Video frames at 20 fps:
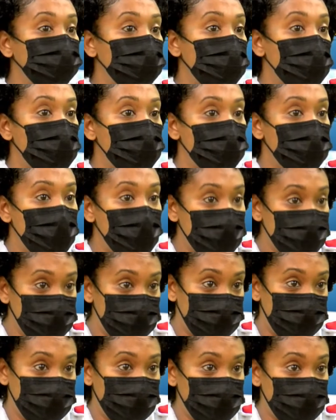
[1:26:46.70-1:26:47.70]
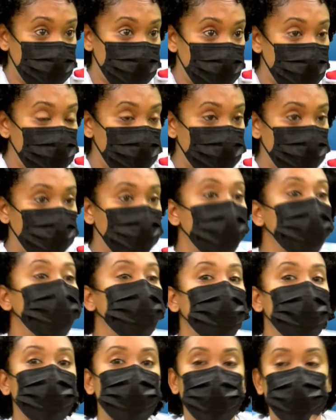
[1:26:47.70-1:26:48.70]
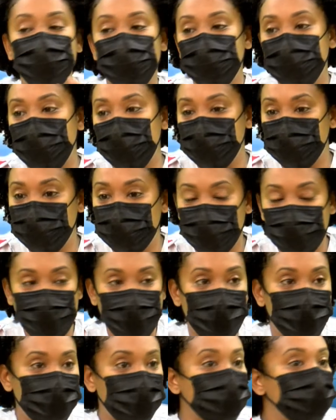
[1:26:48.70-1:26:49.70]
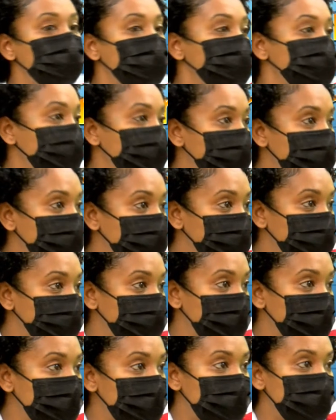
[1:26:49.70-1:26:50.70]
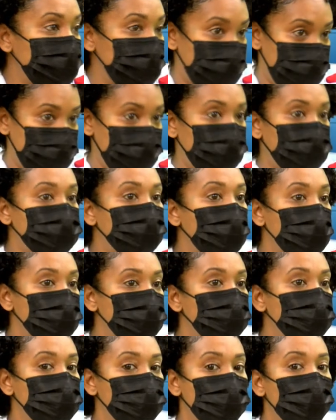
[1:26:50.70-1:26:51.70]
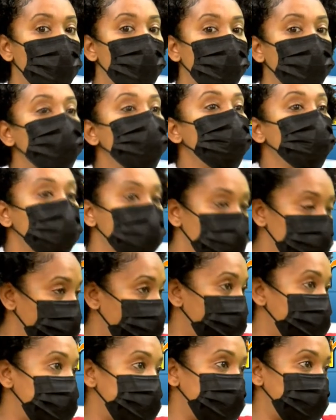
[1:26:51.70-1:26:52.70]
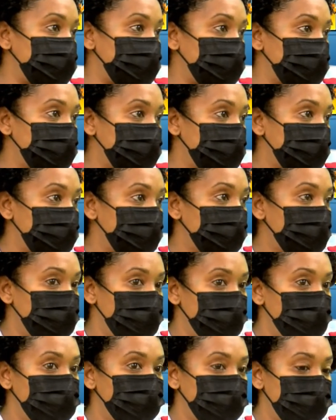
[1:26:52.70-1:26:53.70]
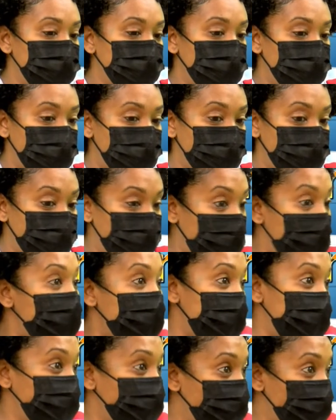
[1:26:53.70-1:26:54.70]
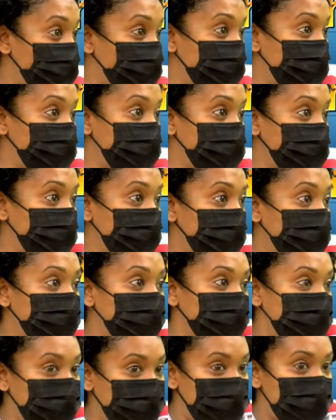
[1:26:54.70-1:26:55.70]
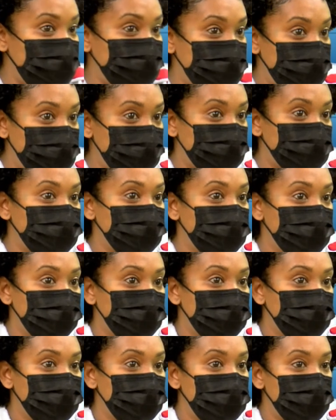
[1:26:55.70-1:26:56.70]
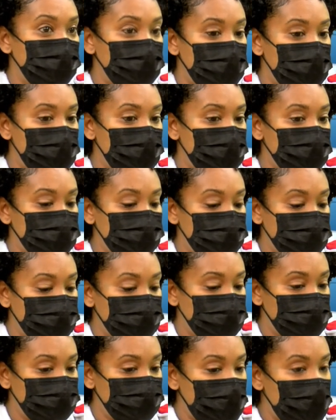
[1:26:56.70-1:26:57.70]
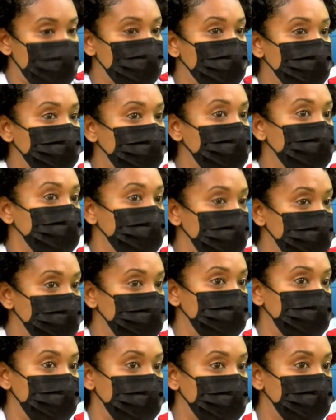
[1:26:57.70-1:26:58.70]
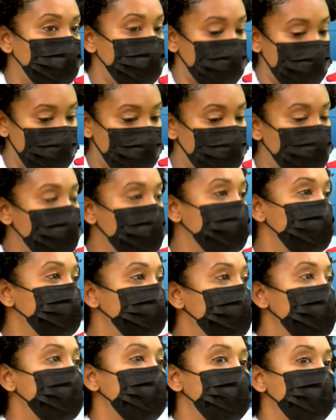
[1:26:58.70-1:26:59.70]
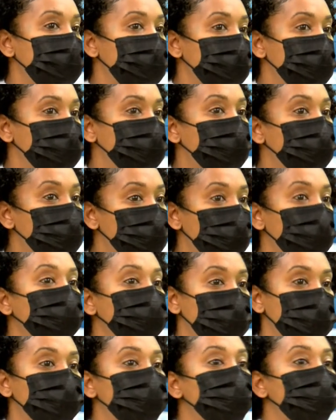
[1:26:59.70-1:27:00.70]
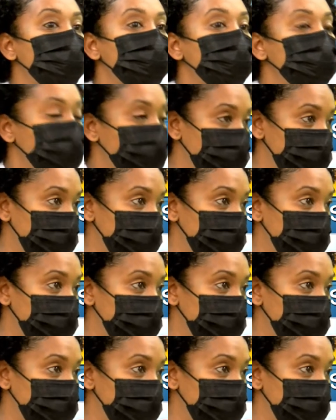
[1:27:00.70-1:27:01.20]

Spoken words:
combined together. And of course, yes, you're not professionals, but you know your body. You understand? So for I had COVID last year, and I was able to tell, okay, when my progression of COVID was